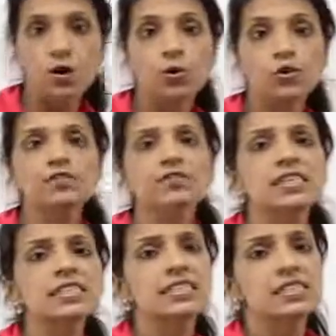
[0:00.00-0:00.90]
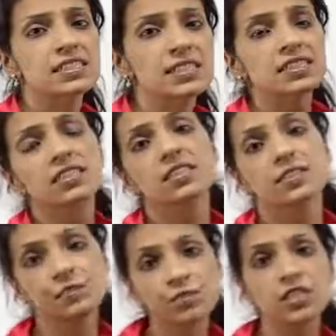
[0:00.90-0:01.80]
Okay friends, this is the
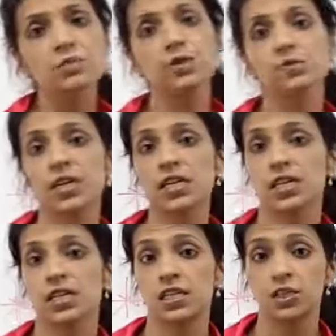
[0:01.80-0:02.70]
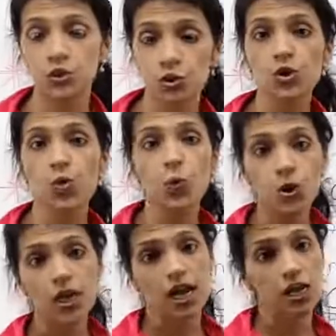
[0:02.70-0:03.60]
difference between should,
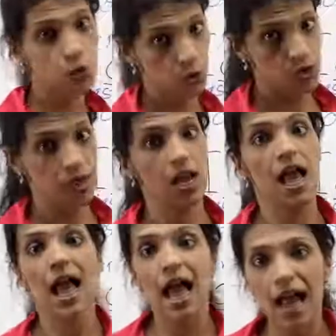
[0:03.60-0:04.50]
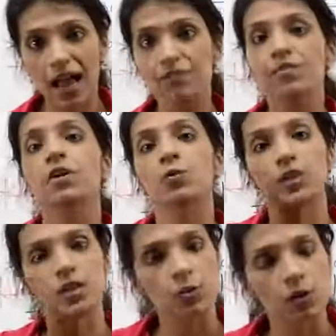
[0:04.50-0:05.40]
would and could have
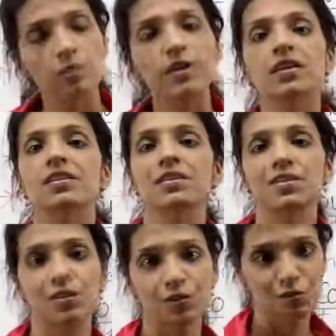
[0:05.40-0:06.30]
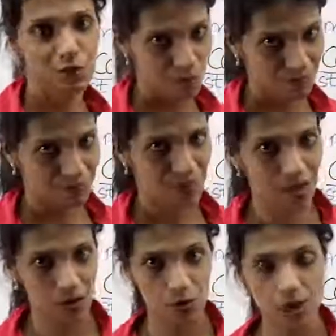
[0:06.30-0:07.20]
with the verb in the 3rd form.
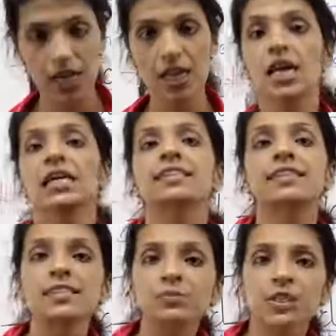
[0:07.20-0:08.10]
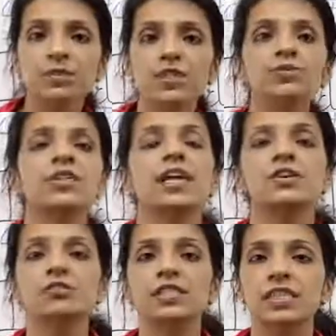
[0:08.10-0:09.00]
Okay, this brings me to the
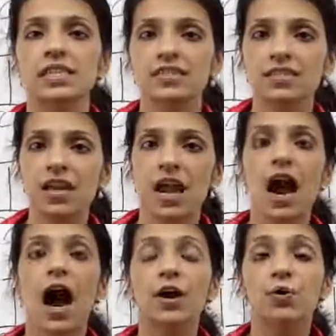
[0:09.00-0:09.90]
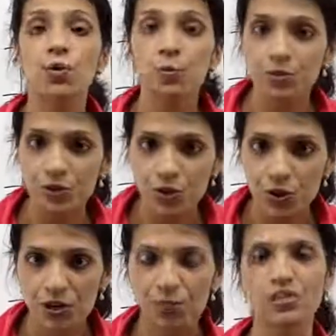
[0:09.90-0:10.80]
end of this lesson. I hope you
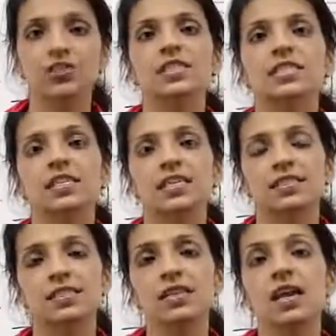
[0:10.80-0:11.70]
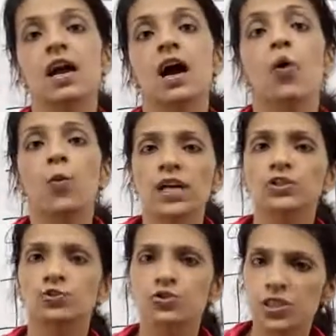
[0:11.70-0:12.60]
enjoyed watching this lesson. Well,
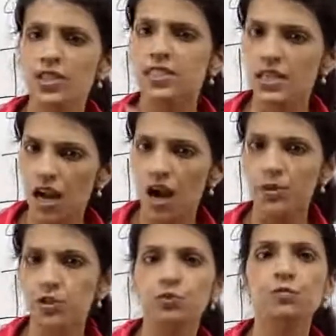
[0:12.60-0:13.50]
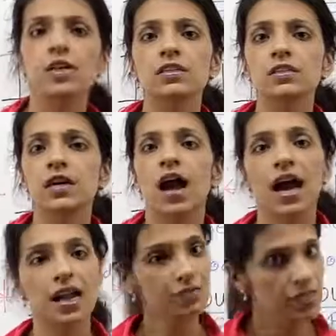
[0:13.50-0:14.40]
to just see how much you've learned,
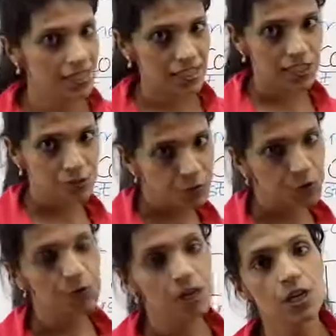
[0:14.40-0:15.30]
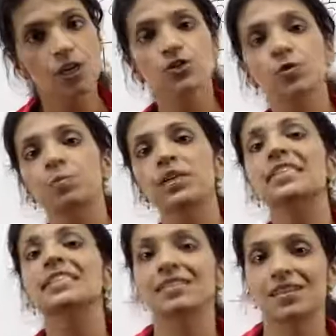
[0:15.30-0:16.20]
I have a test for you. So
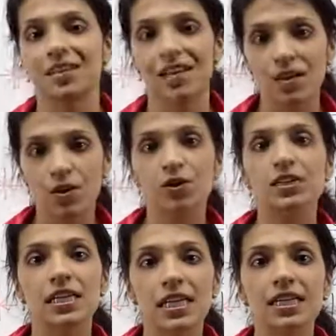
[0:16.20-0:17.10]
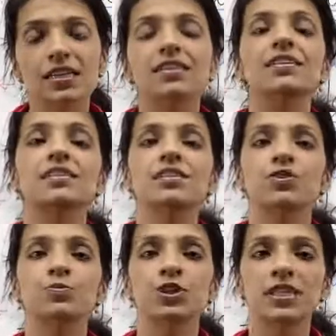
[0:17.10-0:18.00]
please click on the link in the
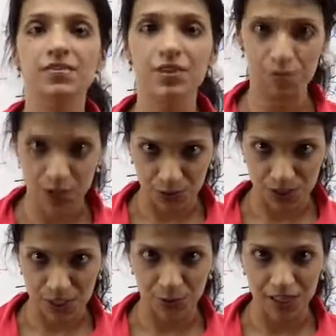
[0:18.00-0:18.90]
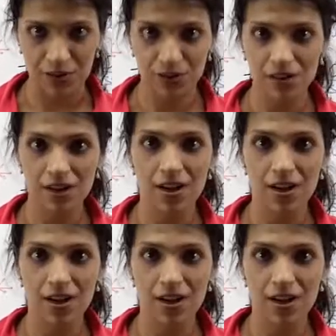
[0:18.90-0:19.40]
description given below this video.